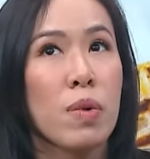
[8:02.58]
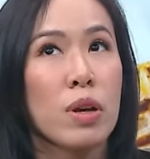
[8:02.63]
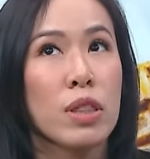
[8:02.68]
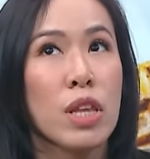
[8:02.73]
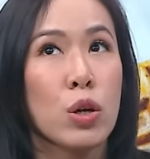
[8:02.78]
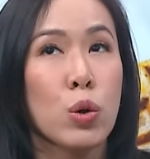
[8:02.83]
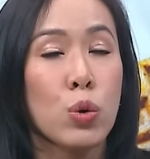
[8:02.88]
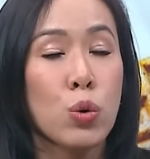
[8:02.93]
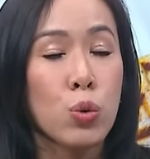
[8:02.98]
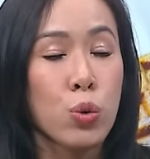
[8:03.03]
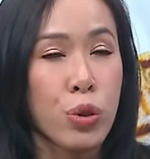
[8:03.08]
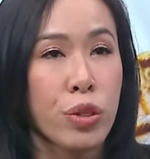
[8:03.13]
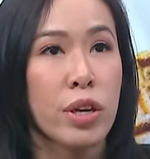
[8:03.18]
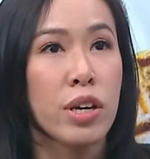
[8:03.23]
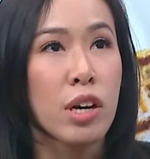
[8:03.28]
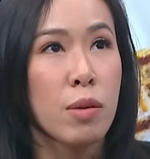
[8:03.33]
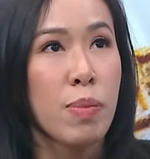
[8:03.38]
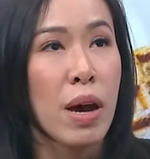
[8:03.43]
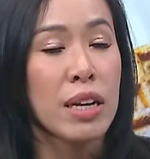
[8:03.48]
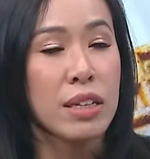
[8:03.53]
the cool thing
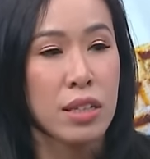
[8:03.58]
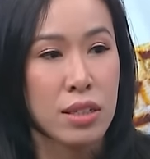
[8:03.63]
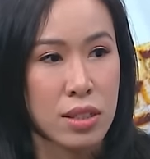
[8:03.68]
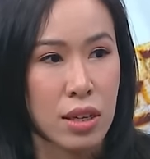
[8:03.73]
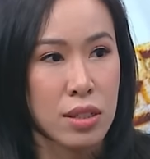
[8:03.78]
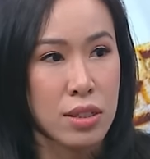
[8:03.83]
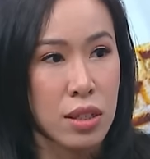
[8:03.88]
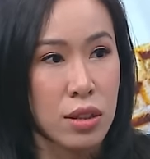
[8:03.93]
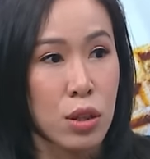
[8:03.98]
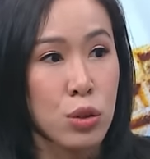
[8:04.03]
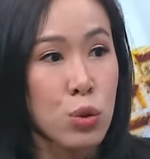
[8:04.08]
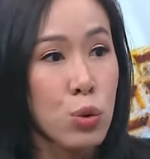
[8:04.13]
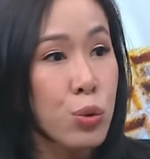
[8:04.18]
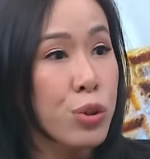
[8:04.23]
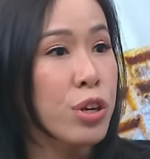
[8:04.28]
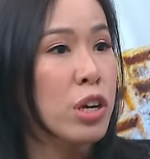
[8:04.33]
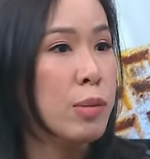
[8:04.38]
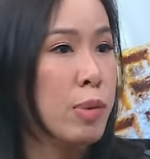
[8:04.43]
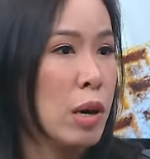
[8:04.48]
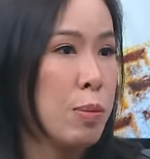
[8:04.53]
about desserts and the cool
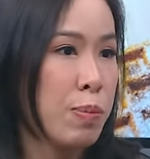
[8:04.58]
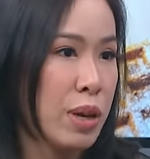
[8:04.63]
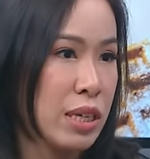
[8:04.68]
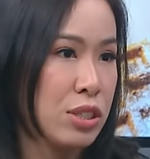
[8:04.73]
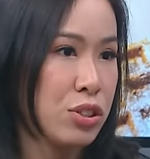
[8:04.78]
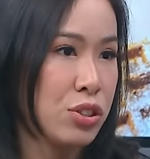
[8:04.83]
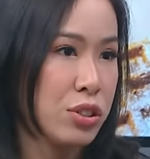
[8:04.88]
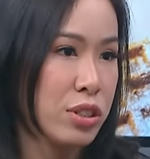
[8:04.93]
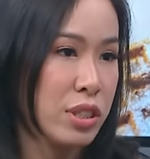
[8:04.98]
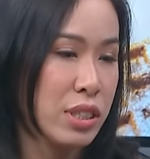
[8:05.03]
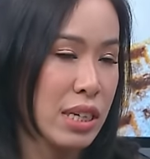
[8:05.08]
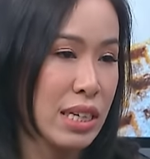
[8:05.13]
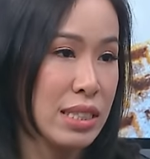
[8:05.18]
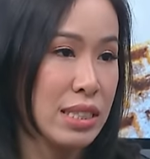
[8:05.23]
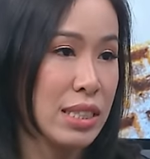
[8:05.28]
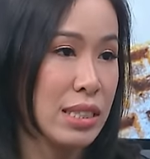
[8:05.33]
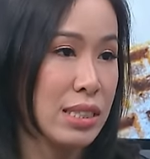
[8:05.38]
thing about pastry, it's a